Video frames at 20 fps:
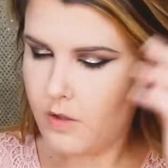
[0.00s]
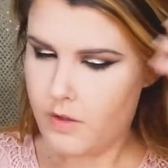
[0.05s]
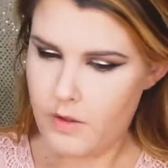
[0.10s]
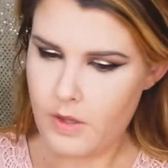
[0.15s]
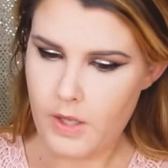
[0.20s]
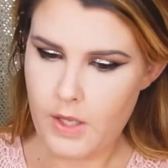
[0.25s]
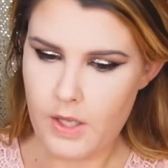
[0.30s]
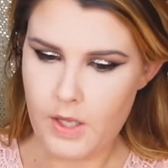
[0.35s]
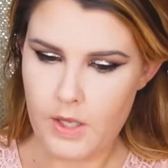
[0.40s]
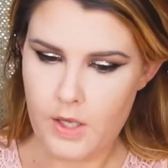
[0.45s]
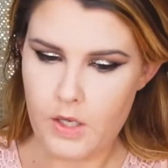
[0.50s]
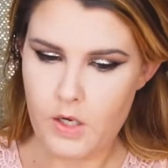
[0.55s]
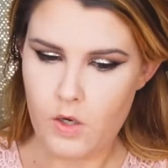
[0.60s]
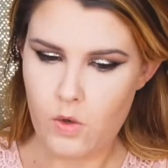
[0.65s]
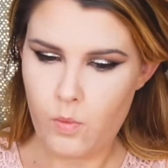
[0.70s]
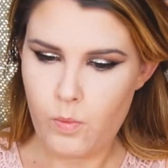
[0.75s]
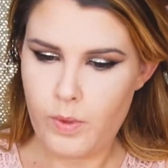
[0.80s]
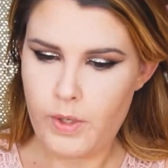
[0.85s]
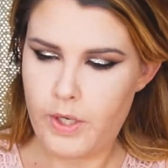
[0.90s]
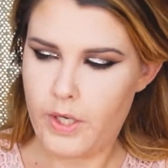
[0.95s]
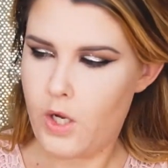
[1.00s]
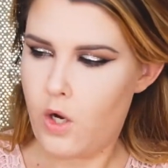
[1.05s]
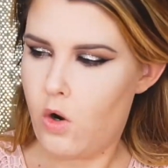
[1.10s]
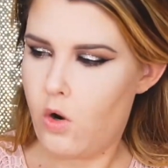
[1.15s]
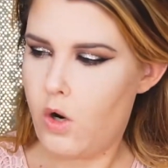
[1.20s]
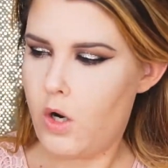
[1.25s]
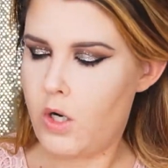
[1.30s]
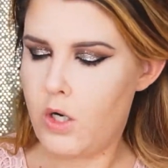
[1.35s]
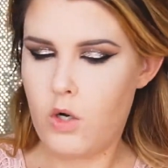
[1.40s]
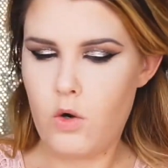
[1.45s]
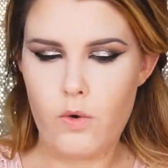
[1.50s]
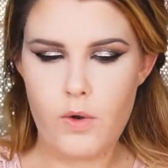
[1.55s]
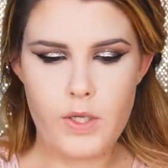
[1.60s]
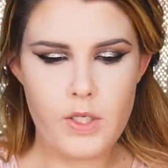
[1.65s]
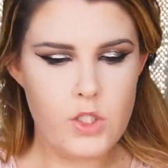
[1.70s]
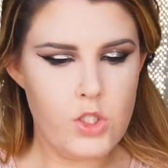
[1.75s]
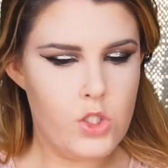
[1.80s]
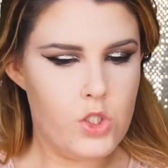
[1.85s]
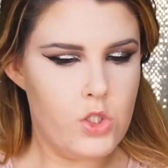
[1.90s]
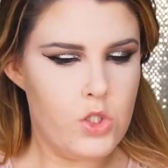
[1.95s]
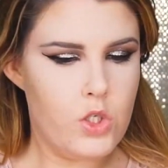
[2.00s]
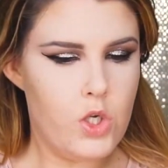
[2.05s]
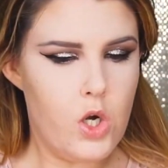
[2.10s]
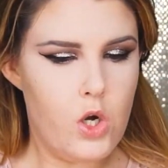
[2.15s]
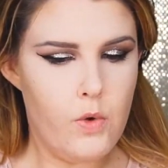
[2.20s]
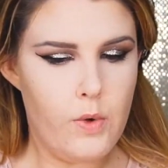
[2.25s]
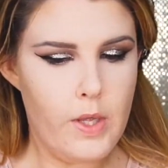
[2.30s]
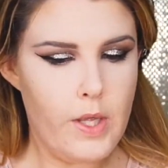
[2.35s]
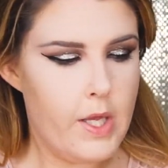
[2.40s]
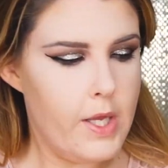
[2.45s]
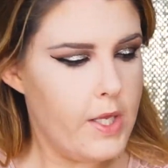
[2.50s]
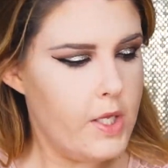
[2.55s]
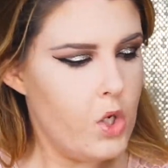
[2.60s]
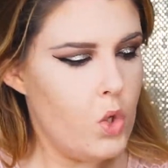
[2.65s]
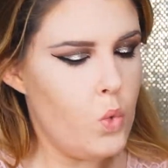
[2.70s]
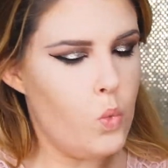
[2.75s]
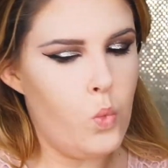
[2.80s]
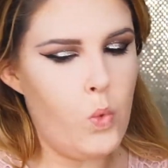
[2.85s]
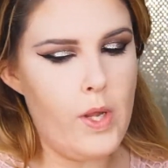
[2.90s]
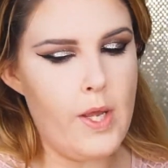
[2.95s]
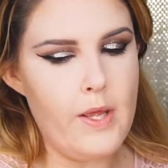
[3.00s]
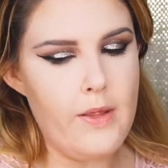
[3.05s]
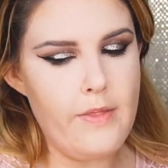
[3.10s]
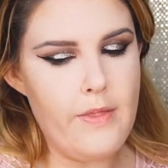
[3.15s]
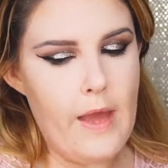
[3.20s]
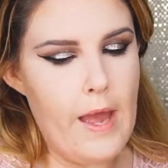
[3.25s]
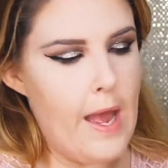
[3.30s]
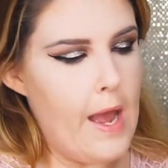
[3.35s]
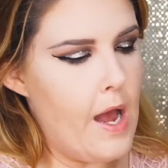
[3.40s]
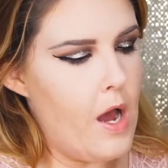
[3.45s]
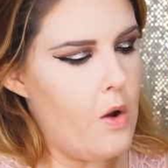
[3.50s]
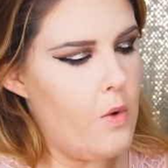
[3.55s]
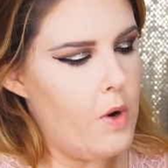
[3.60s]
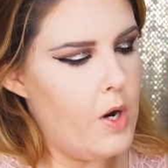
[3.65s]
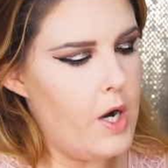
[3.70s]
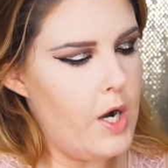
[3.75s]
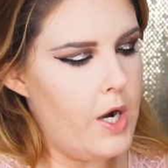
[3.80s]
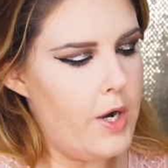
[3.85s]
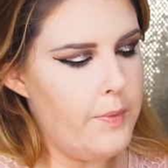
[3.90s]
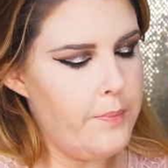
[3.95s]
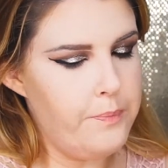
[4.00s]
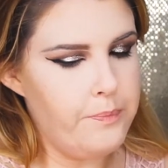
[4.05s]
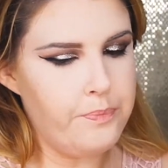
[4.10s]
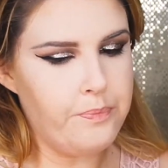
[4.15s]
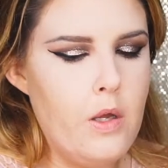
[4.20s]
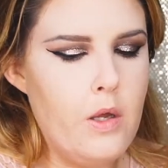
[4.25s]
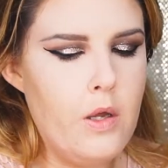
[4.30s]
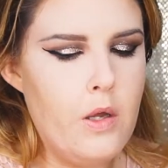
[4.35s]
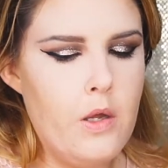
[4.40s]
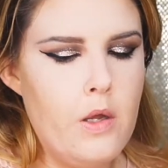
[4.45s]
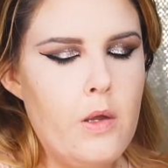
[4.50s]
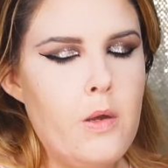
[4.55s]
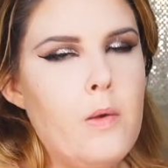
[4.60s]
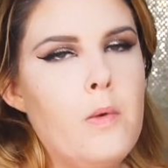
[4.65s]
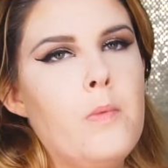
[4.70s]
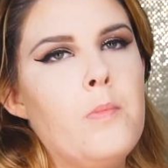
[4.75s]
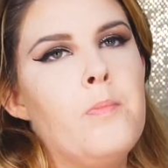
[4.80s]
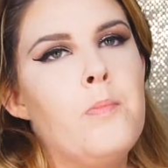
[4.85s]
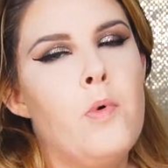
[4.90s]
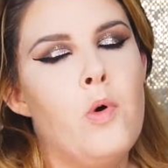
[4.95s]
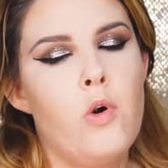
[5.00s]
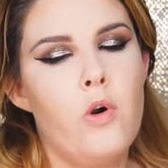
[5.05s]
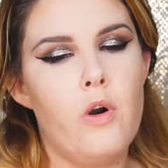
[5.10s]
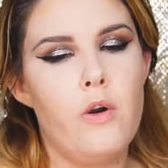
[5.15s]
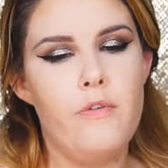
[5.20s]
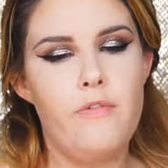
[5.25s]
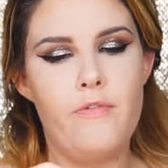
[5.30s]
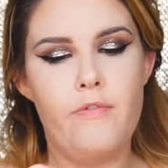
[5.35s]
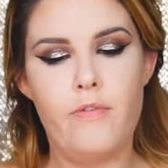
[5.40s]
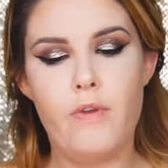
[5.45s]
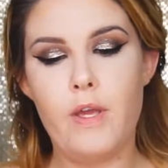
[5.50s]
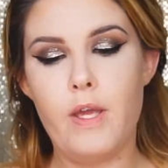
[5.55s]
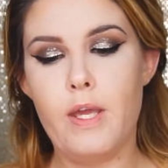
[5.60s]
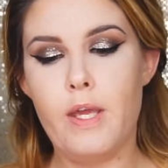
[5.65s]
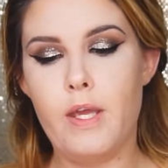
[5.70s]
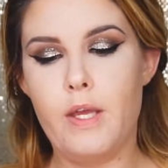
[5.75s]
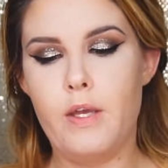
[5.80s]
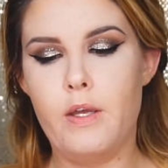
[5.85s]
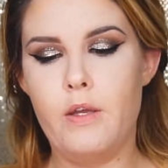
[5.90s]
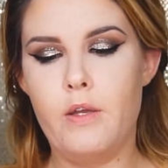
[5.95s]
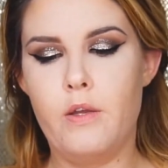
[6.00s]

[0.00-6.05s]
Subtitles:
Then we are going to go in with our Morphe